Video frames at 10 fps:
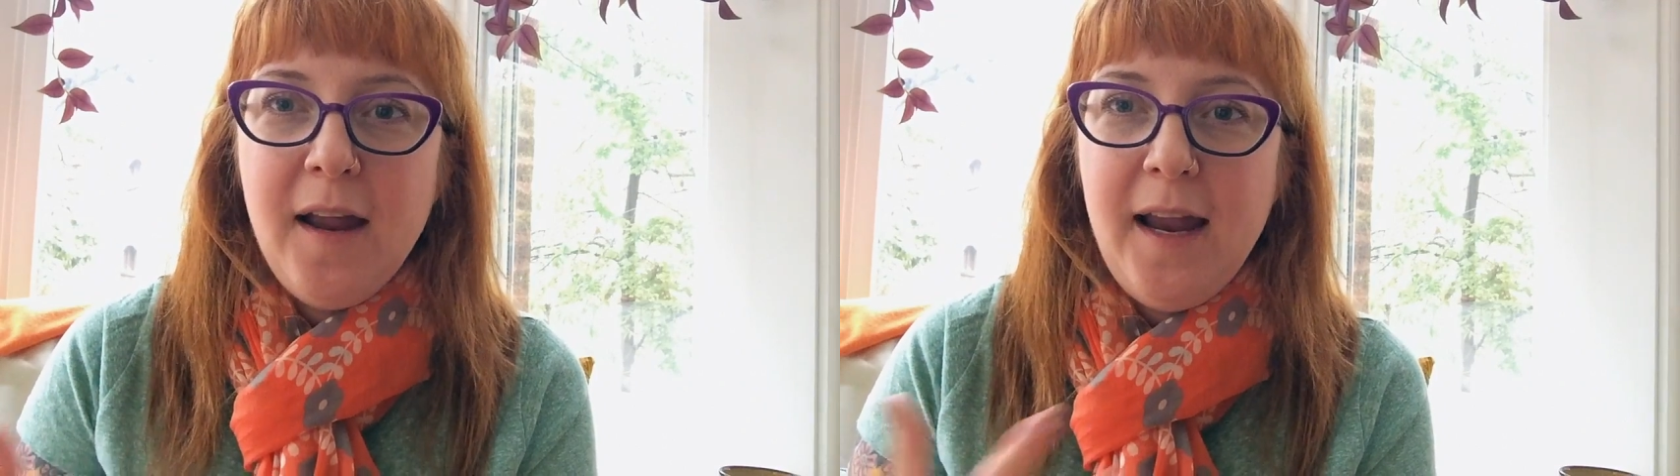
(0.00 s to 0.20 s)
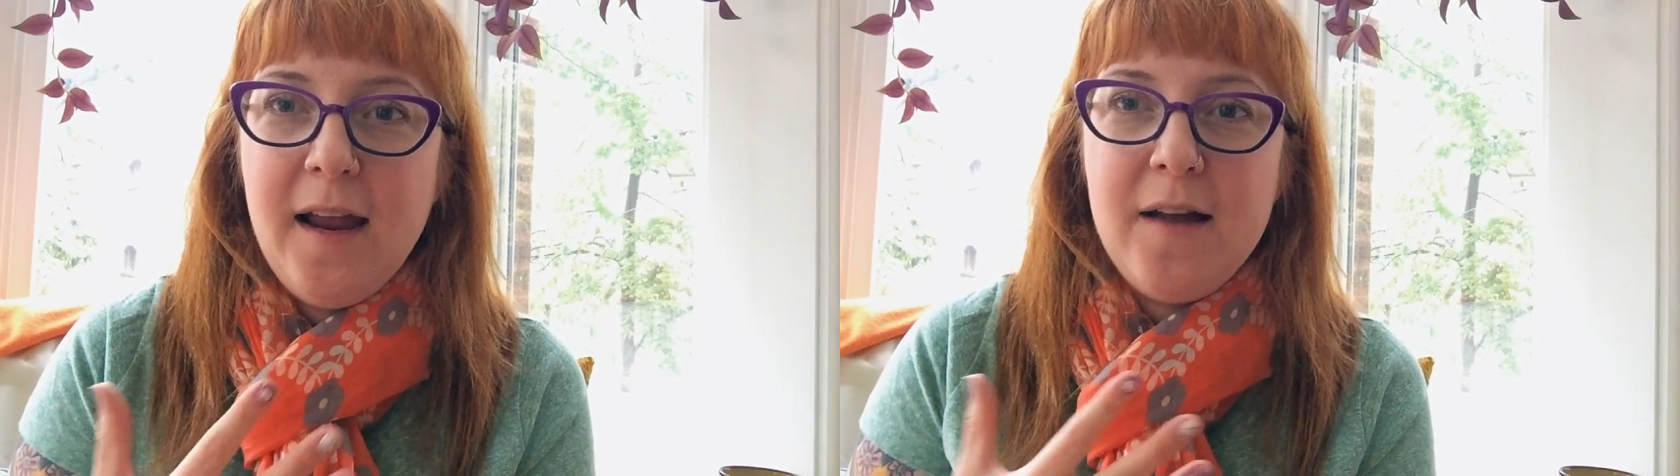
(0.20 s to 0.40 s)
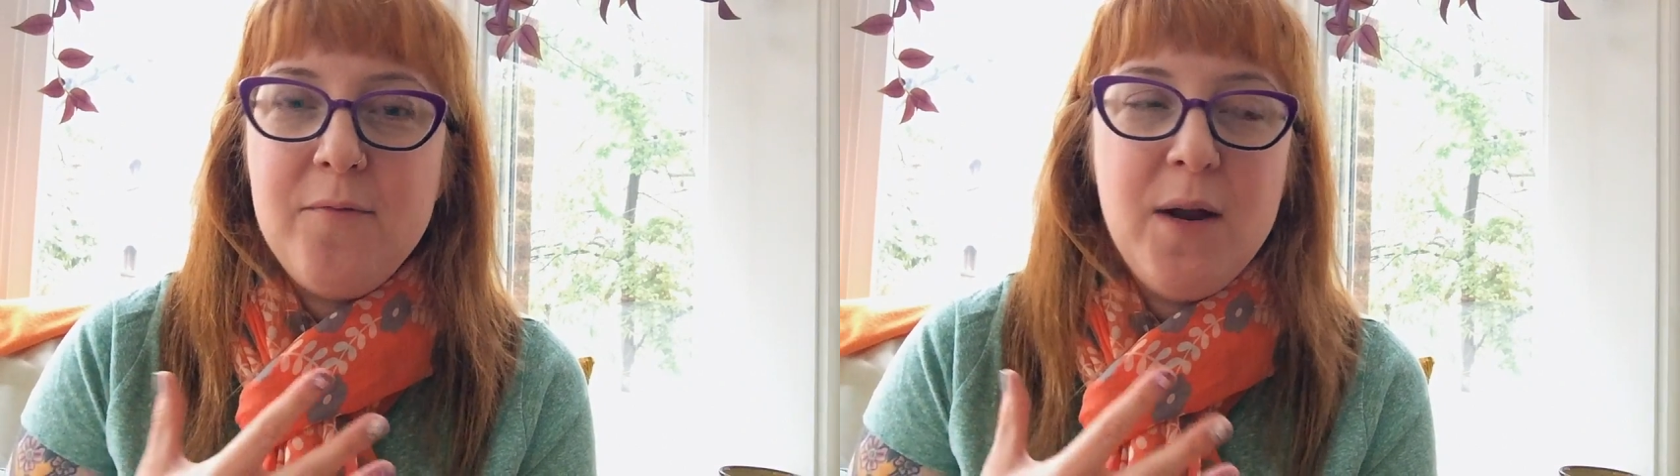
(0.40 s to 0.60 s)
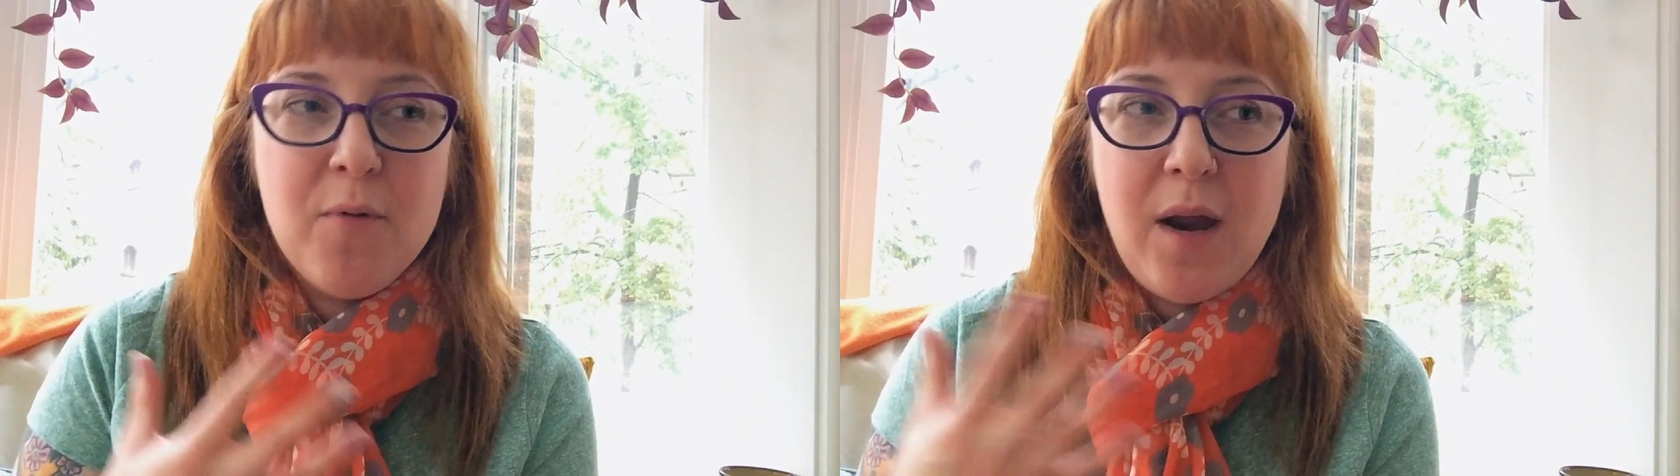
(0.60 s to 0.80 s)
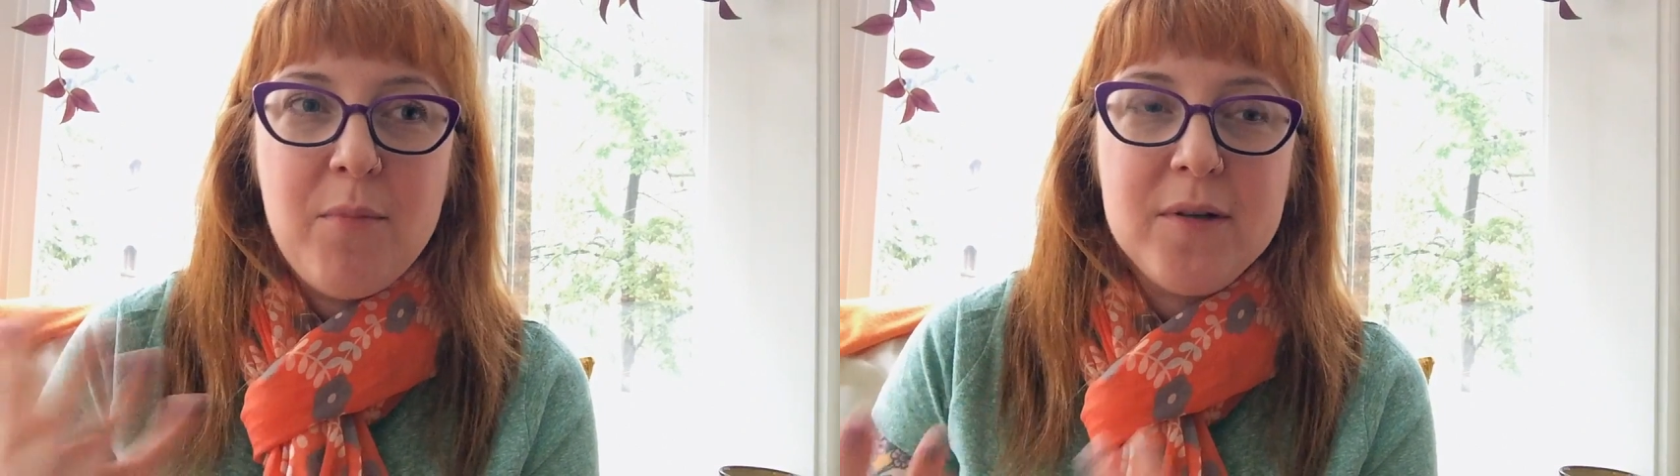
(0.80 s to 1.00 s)
and we
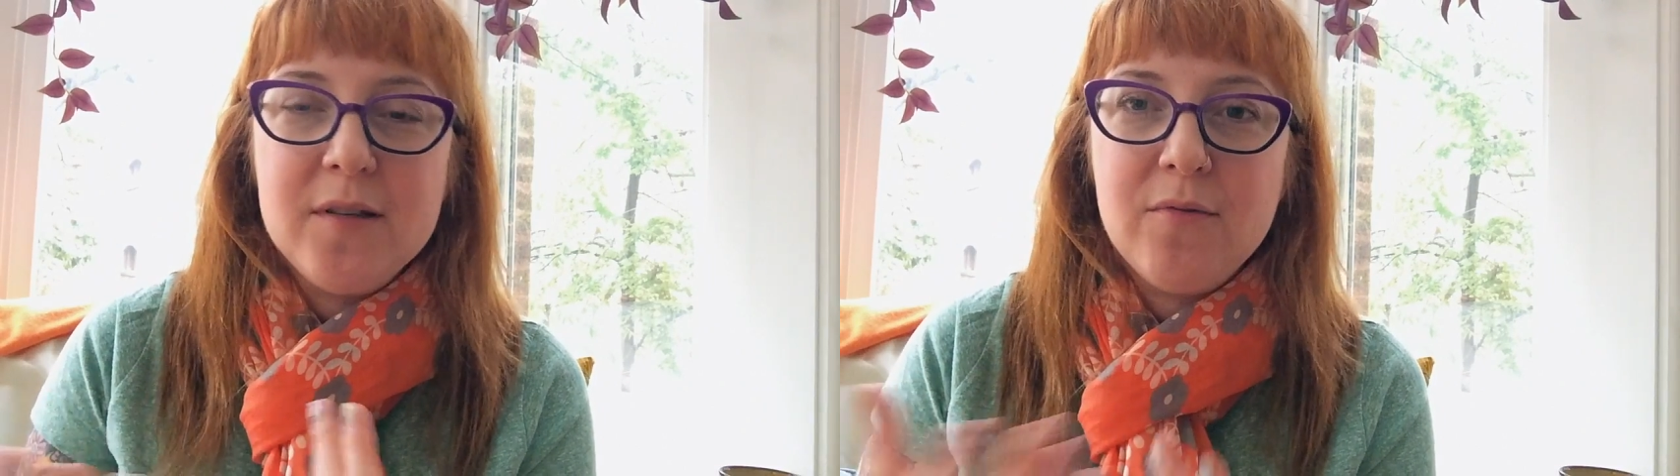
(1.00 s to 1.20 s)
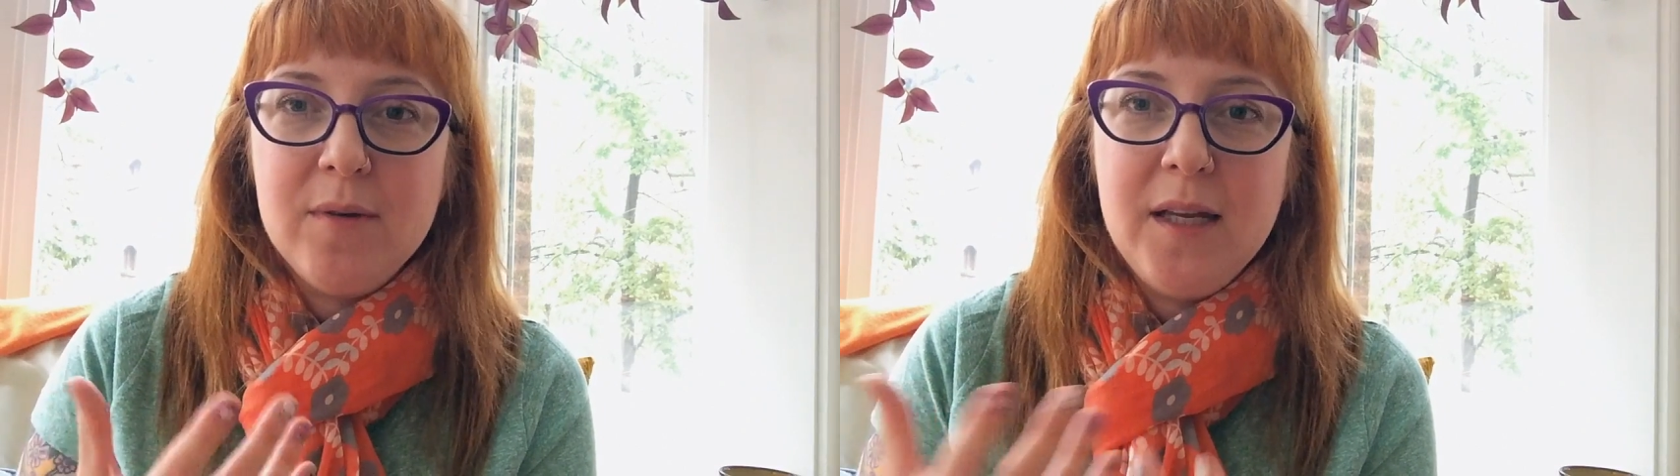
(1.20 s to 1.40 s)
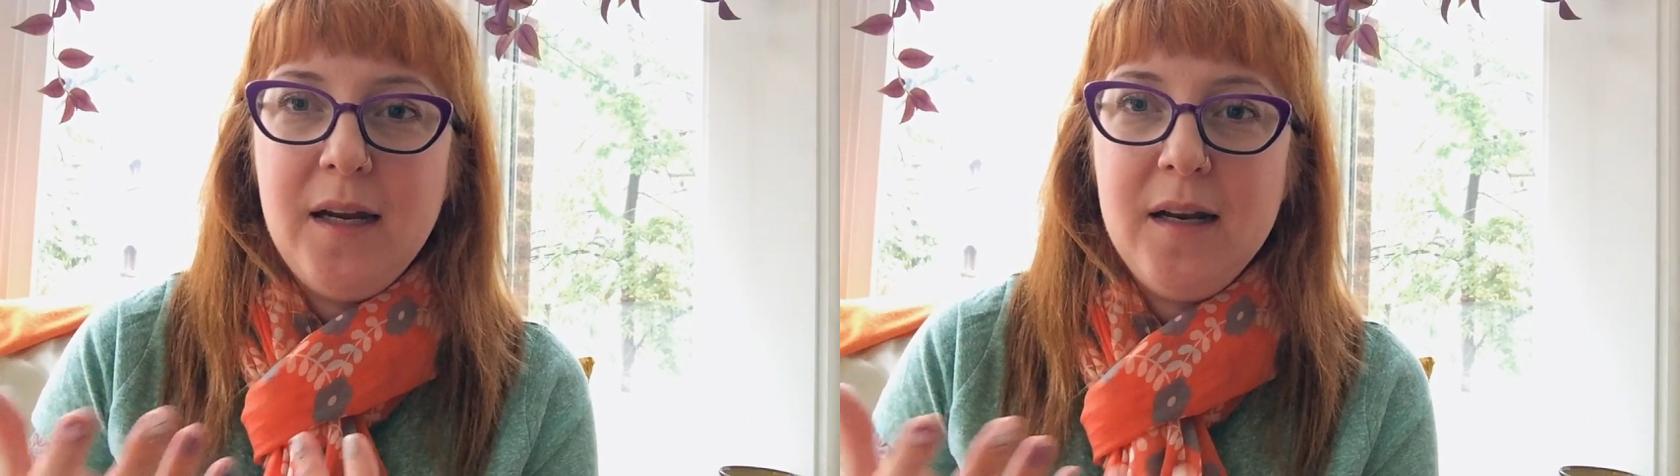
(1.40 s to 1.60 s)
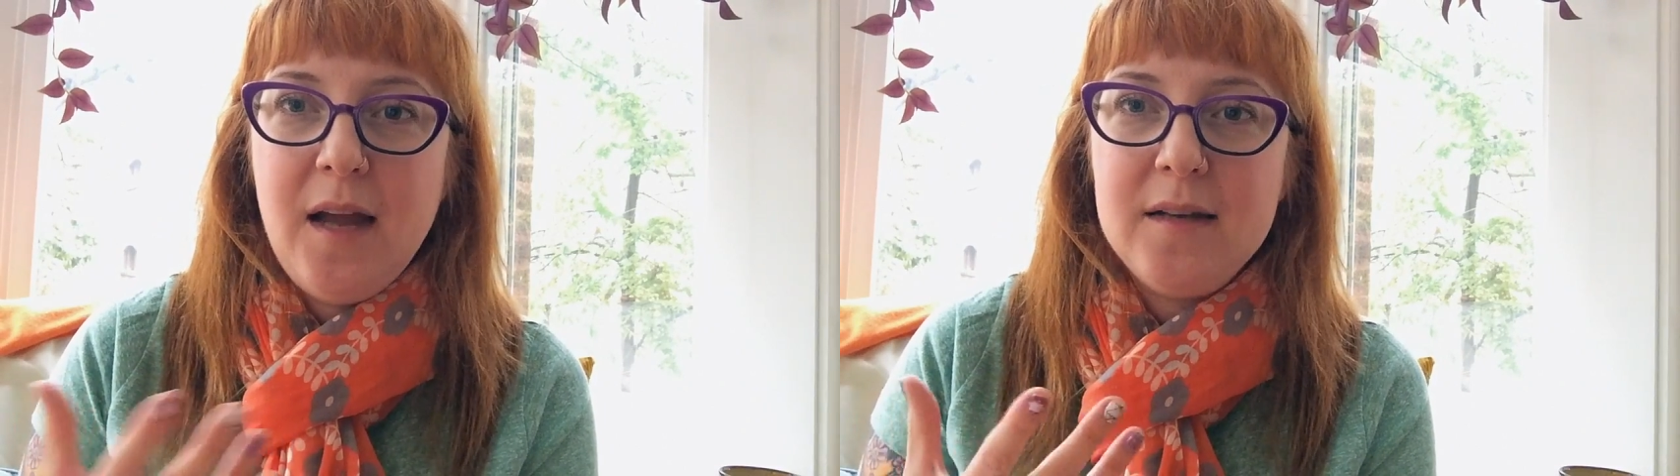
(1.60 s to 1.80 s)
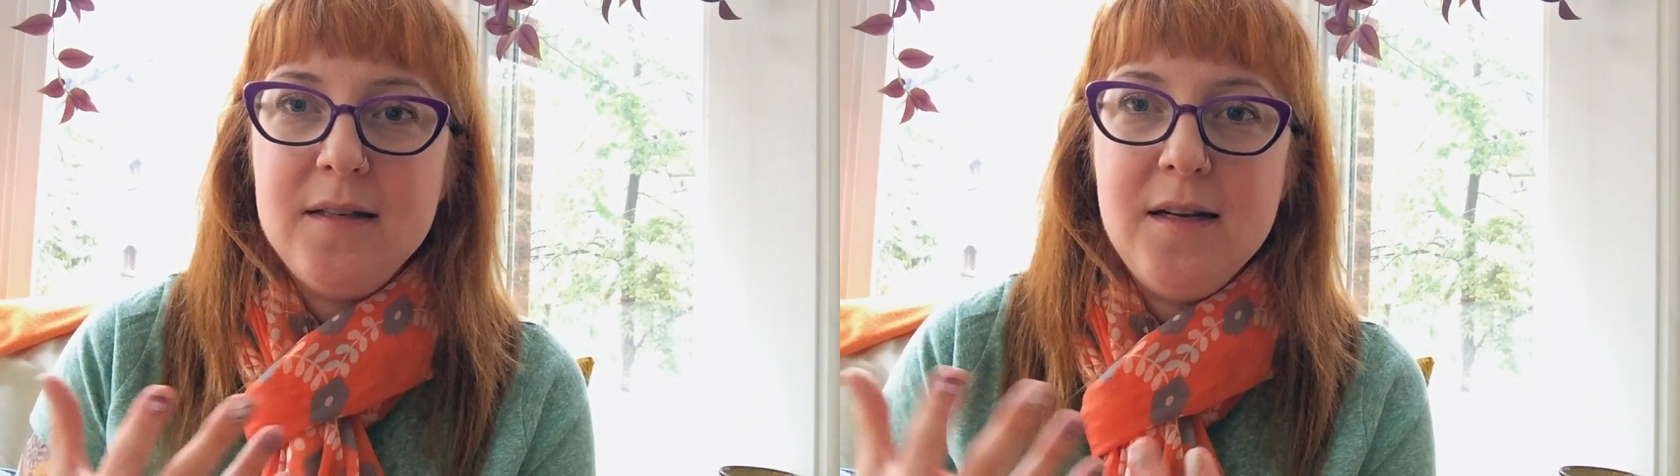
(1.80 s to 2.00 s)
were able to really
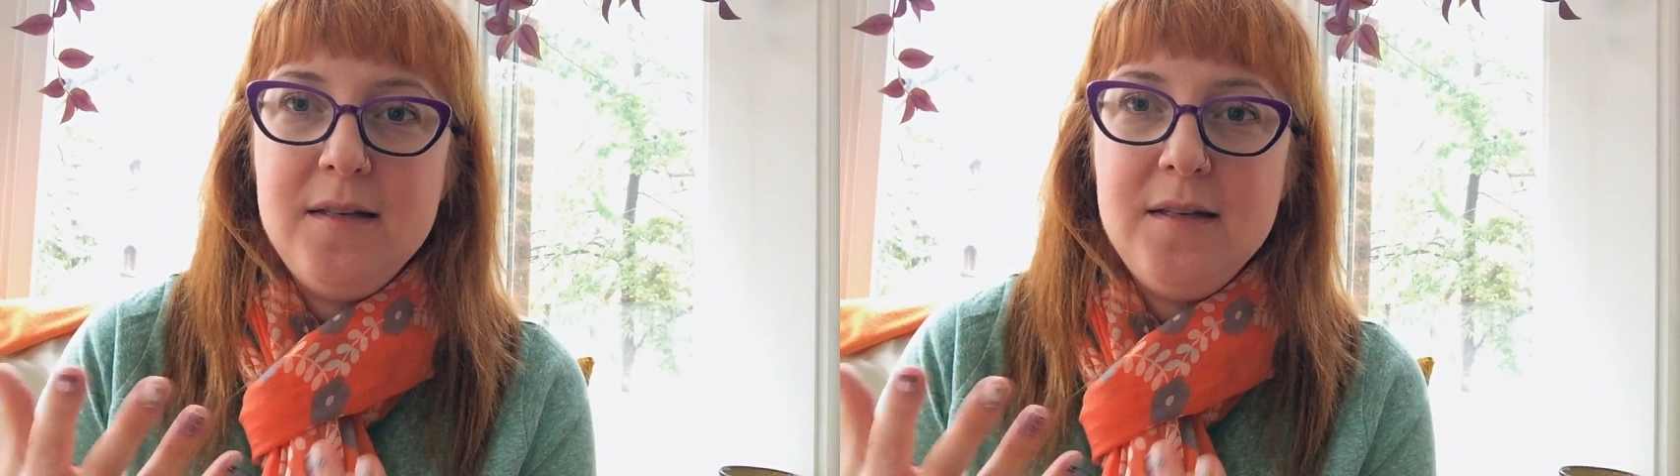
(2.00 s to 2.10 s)
connect in